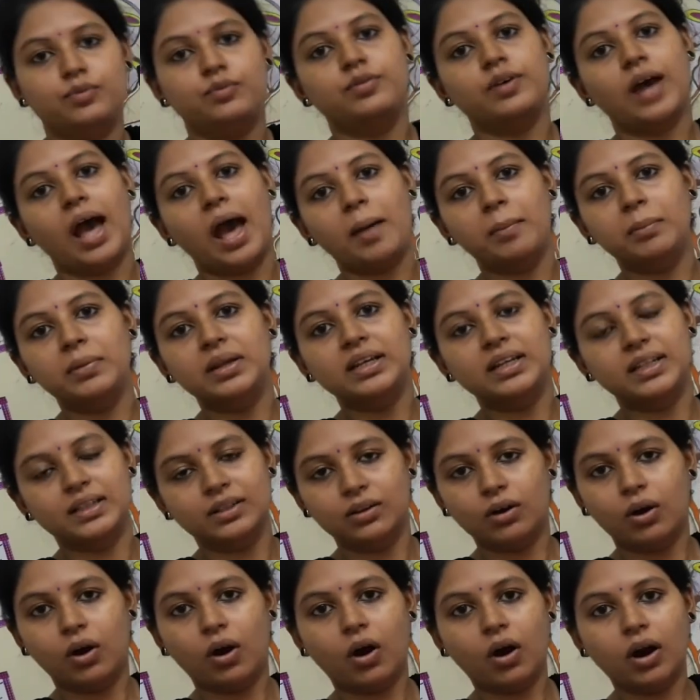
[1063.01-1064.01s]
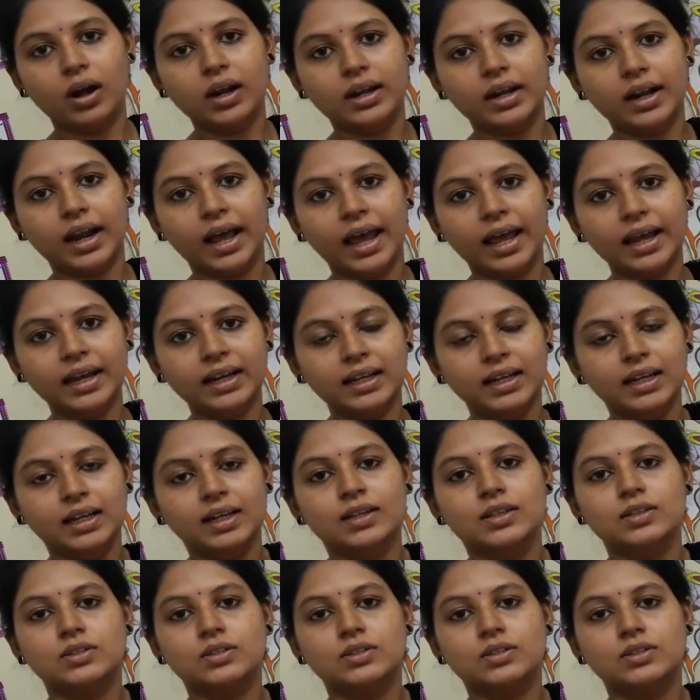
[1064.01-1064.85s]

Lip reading: family. Alright.